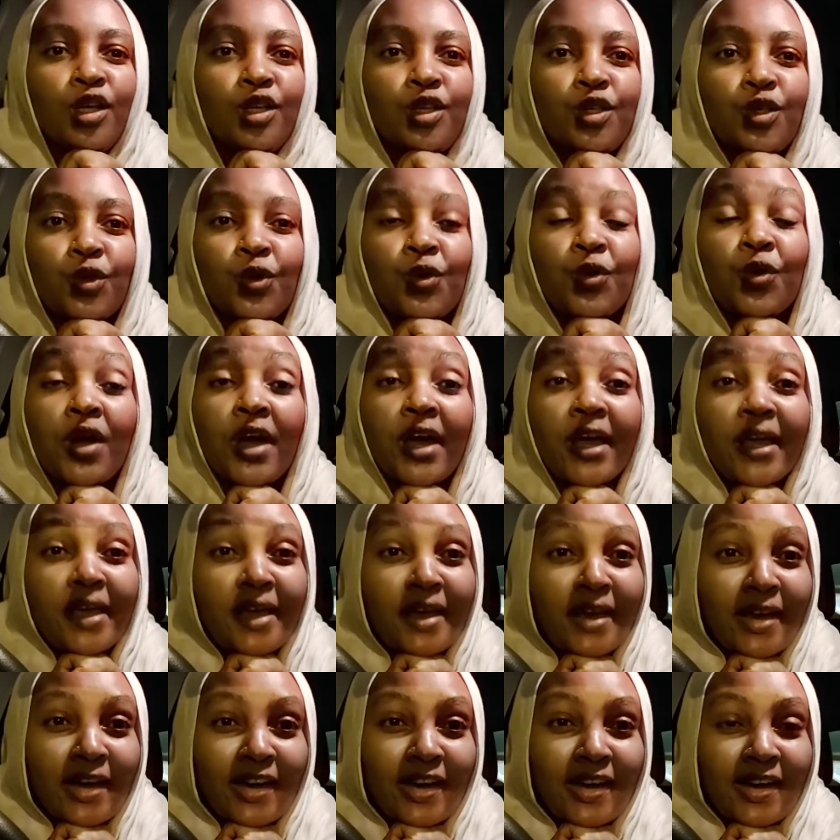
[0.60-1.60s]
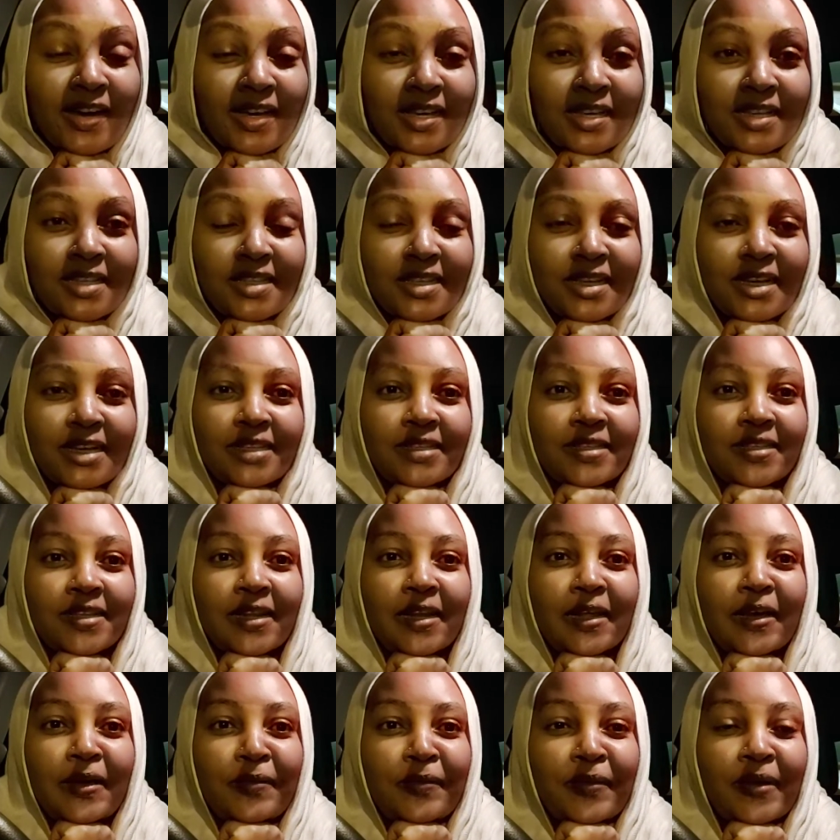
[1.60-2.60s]
So hi guys,
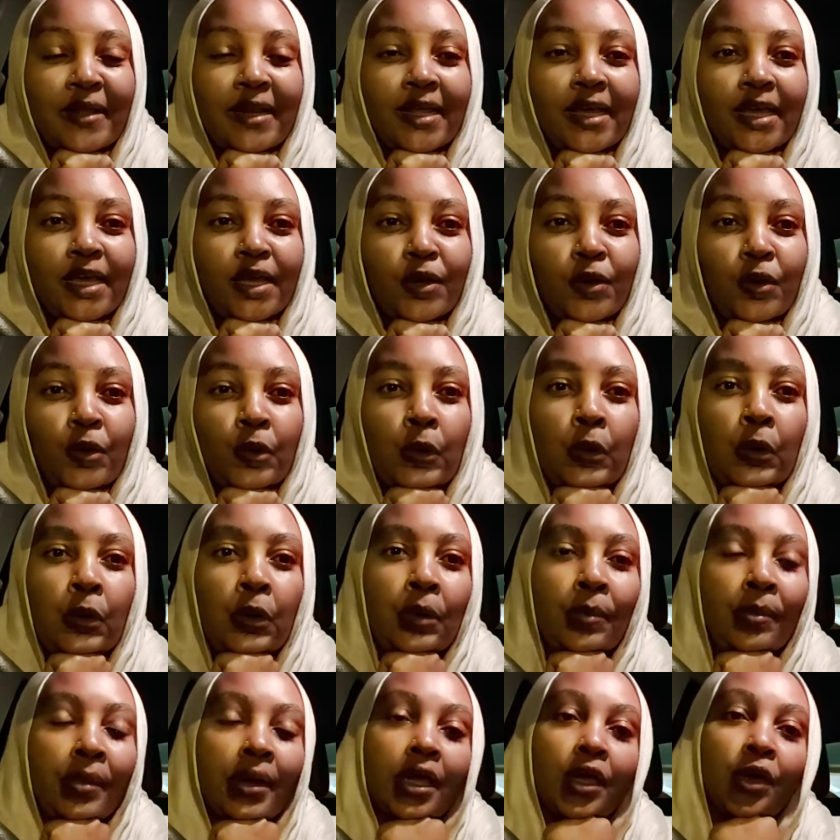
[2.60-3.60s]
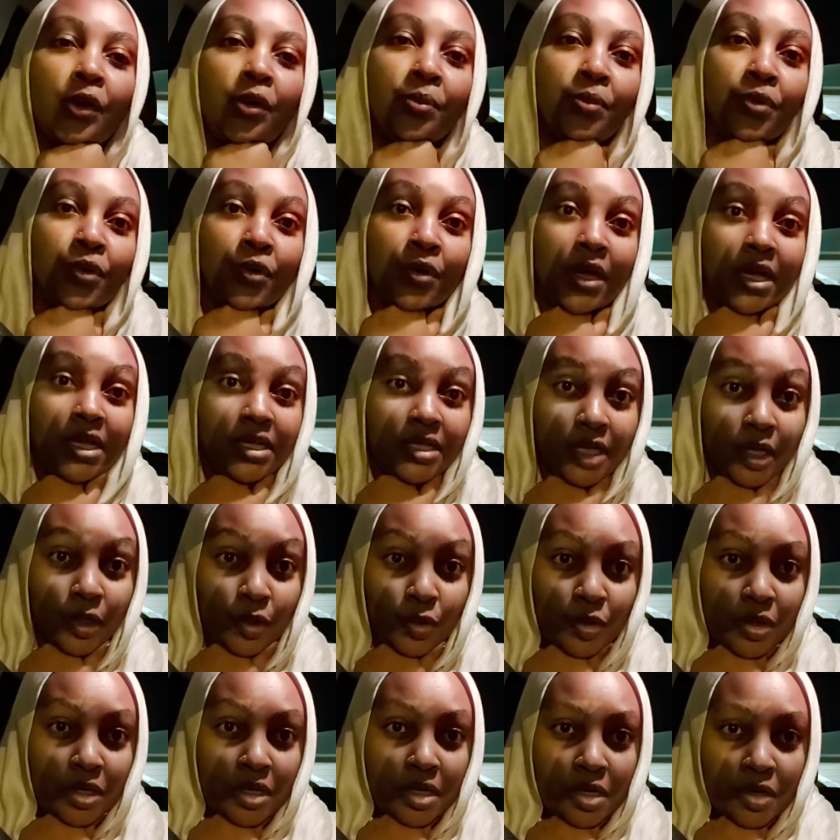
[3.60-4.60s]
assalamu alaikum. I hope you guys are
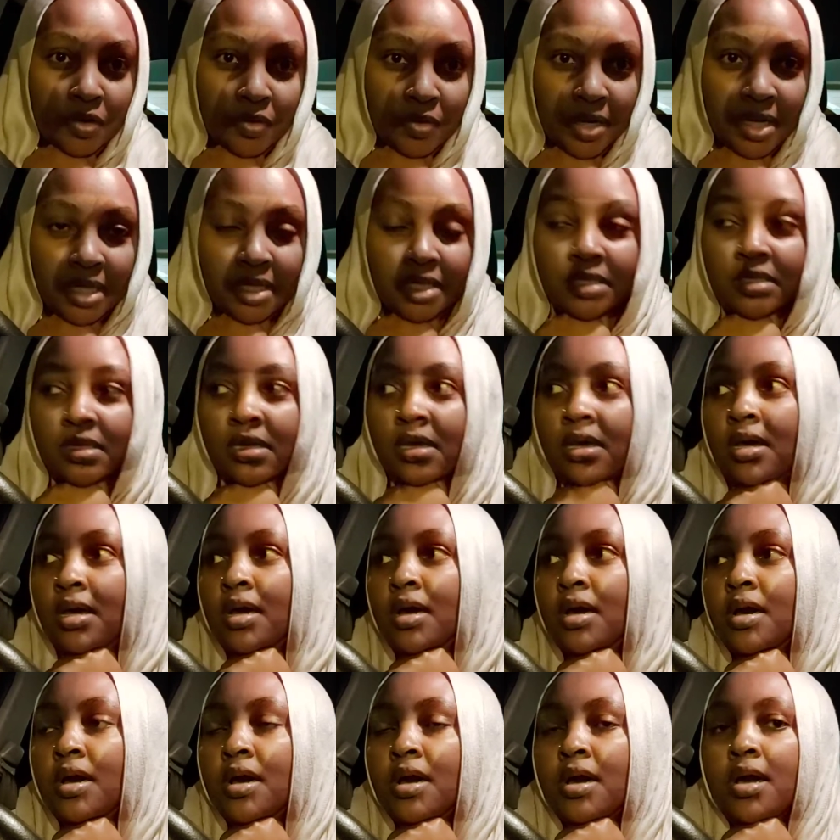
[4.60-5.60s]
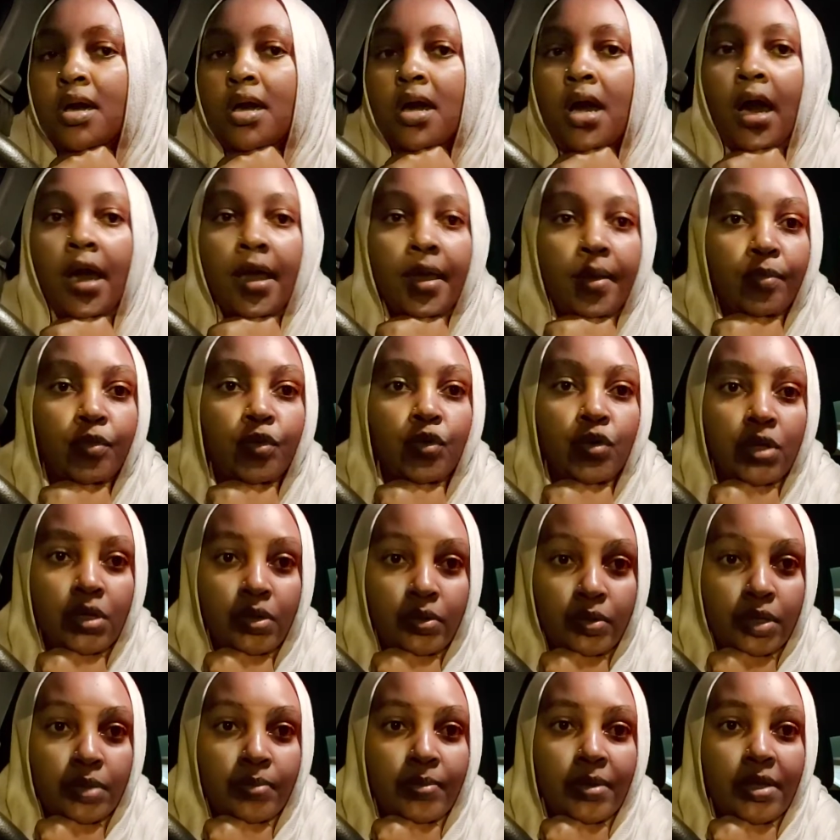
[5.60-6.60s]
doing great. I am doing
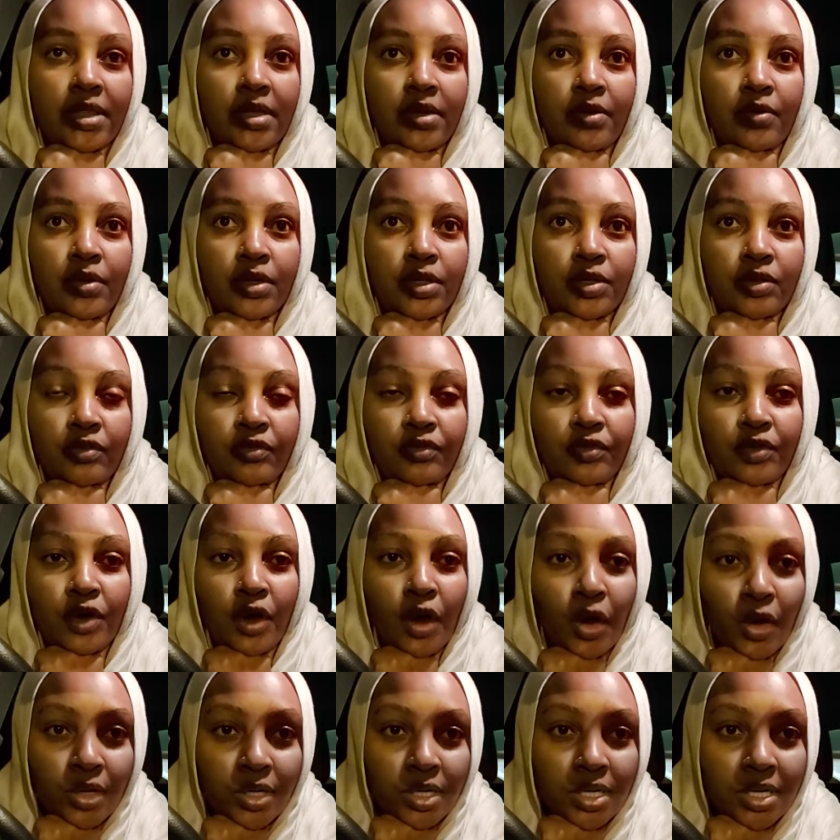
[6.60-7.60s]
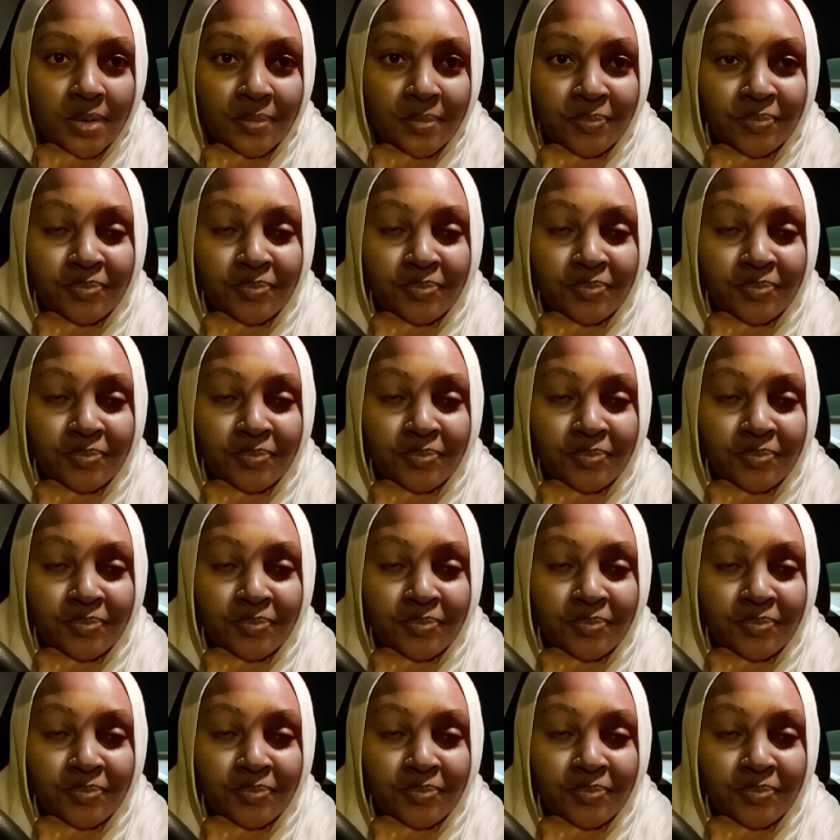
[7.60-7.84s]
great by the grace of God.